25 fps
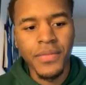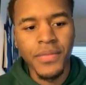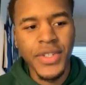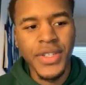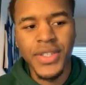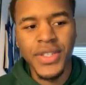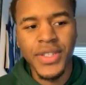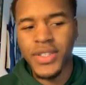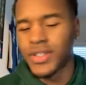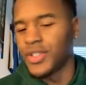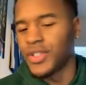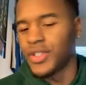
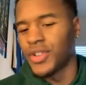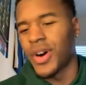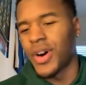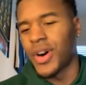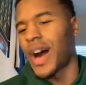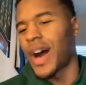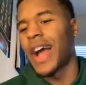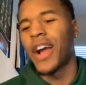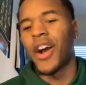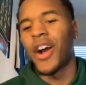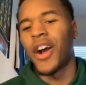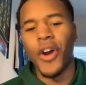just,
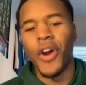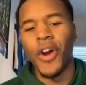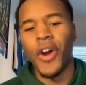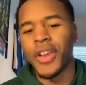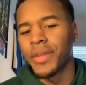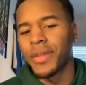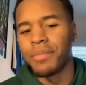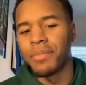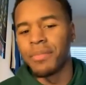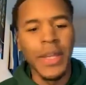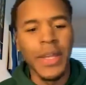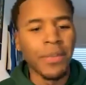
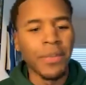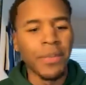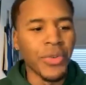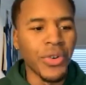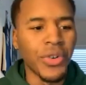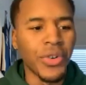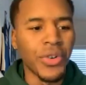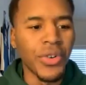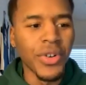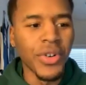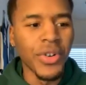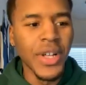hierarching
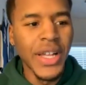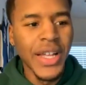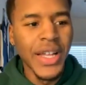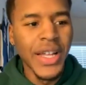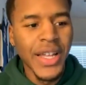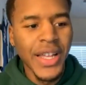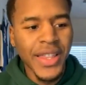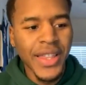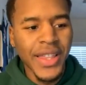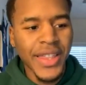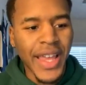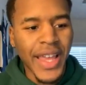people
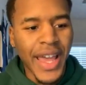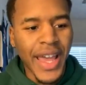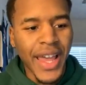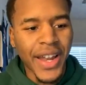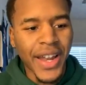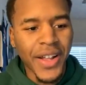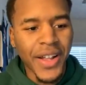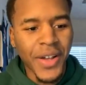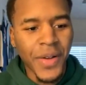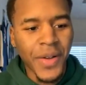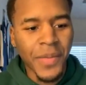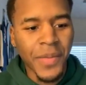
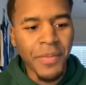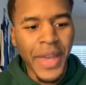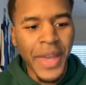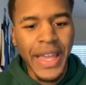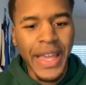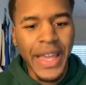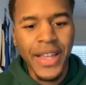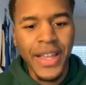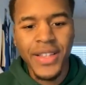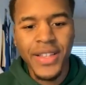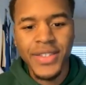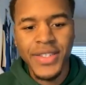that
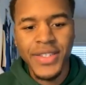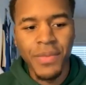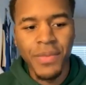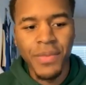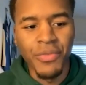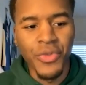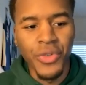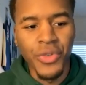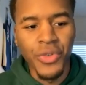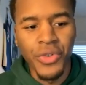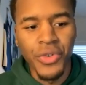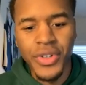make
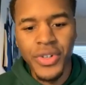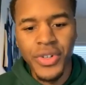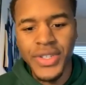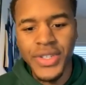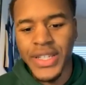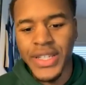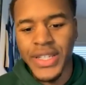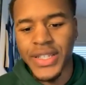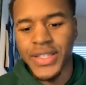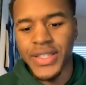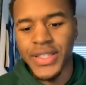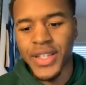some
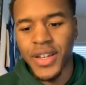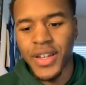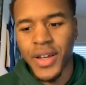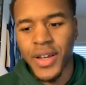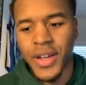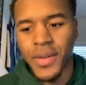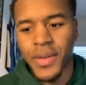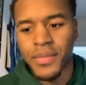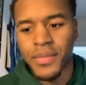rules and